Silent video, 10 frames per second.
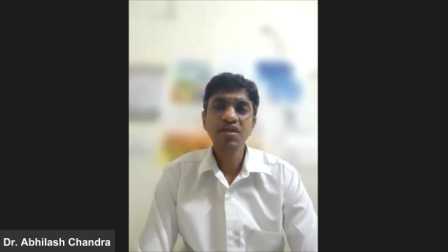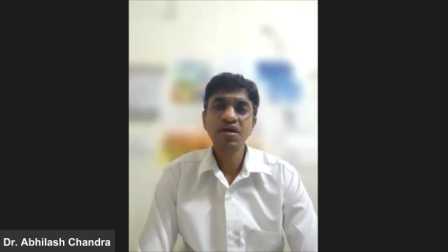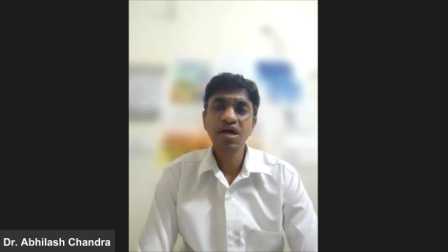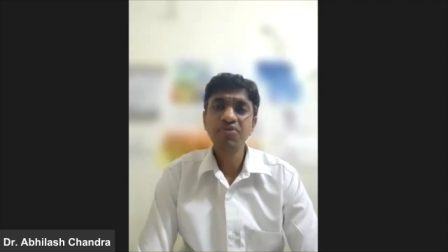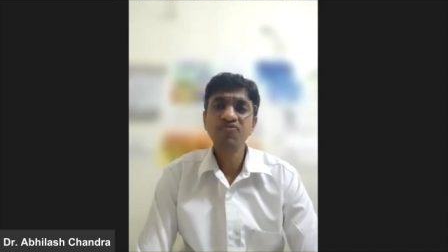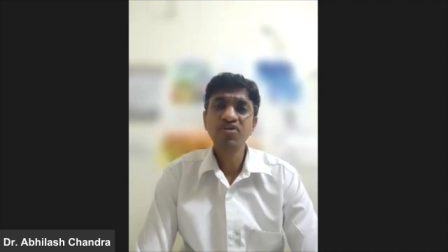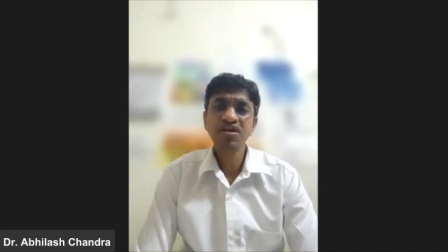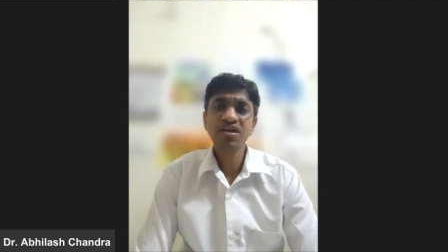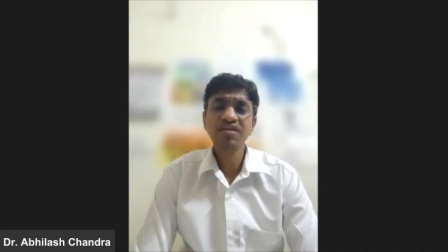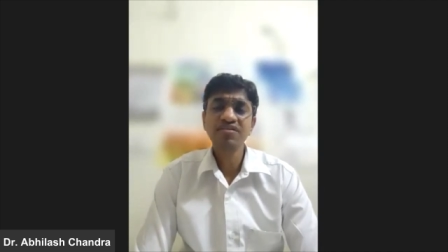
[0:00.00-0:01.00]
I've been
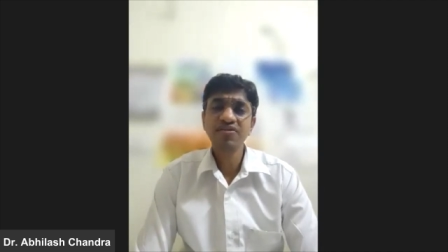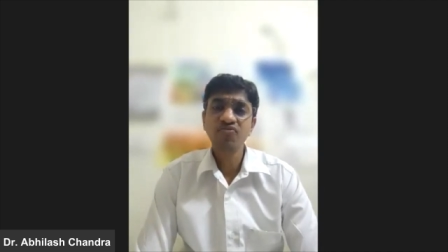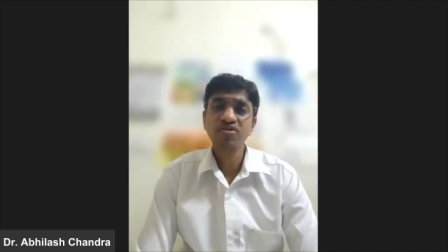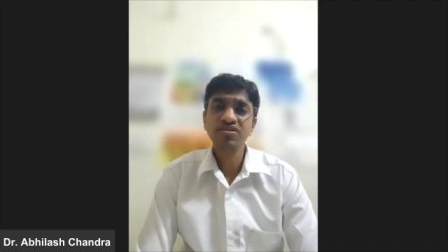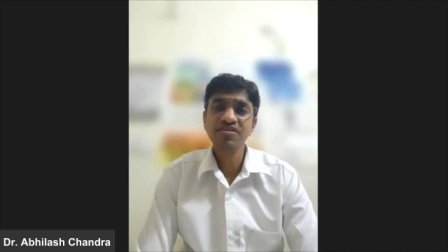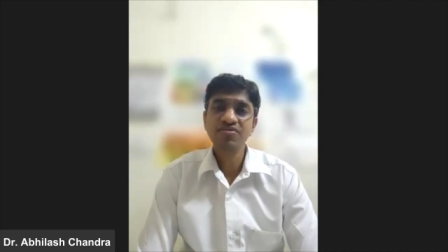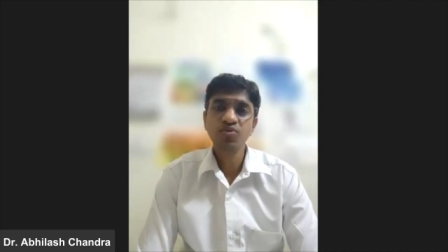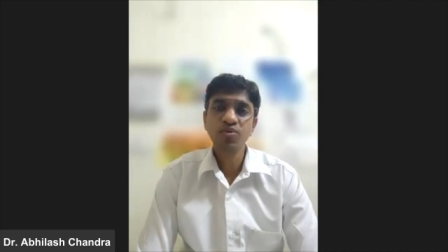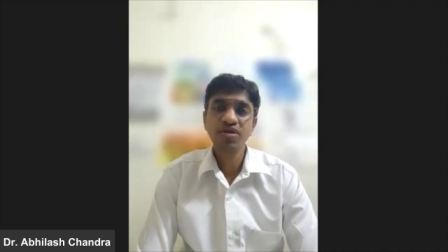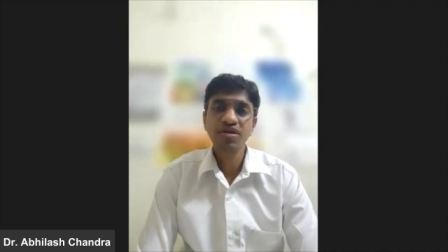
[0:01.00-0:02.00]
working as a nephrologist
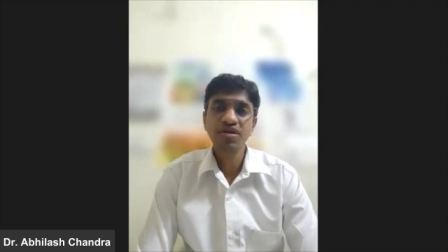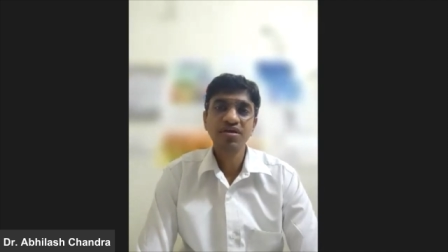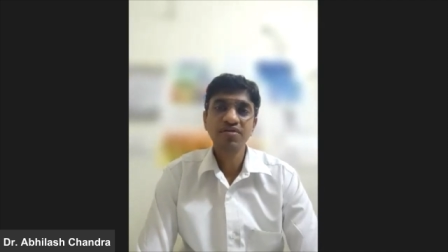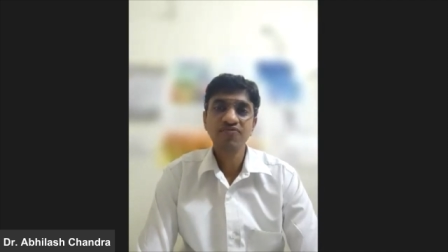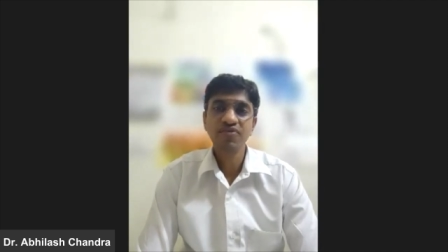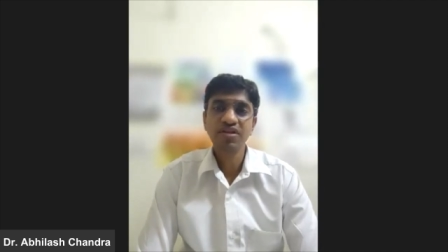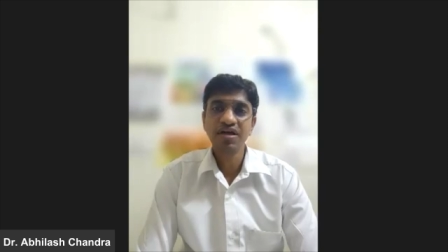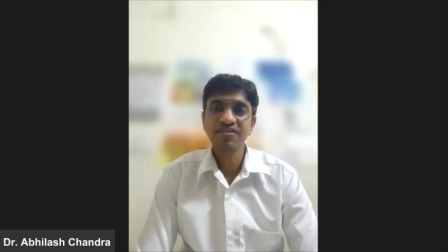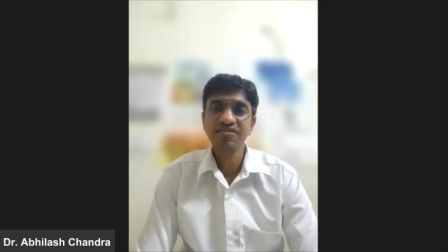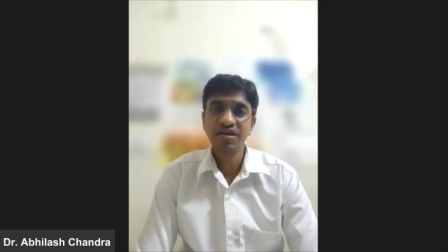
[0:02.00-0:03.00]
over here in for the
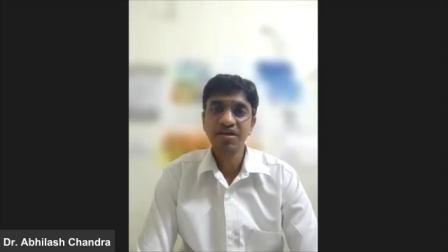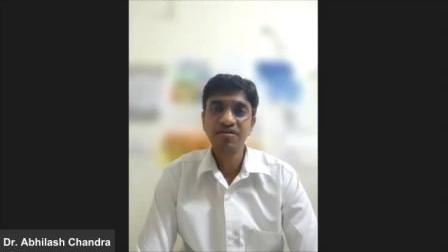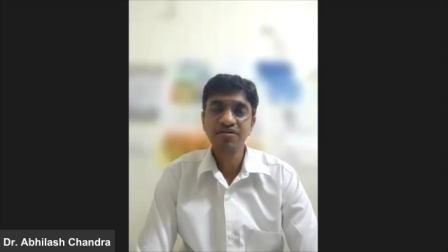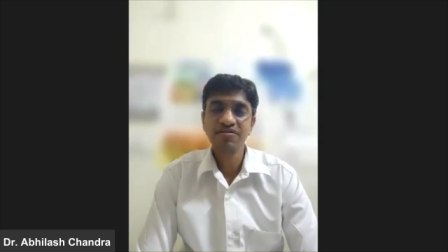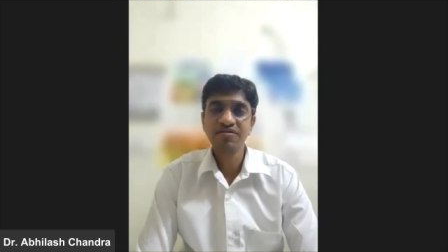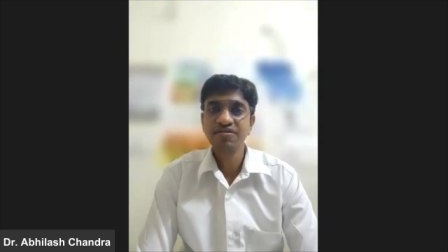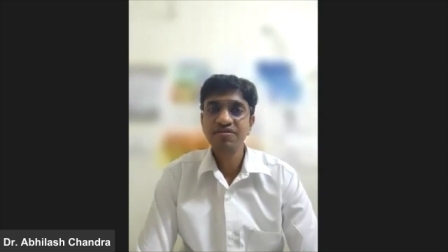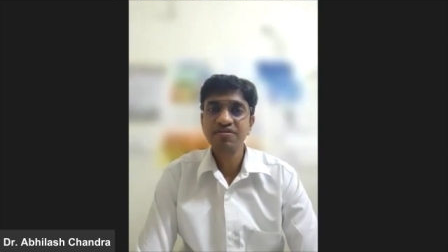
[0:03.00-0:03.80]
last nine years.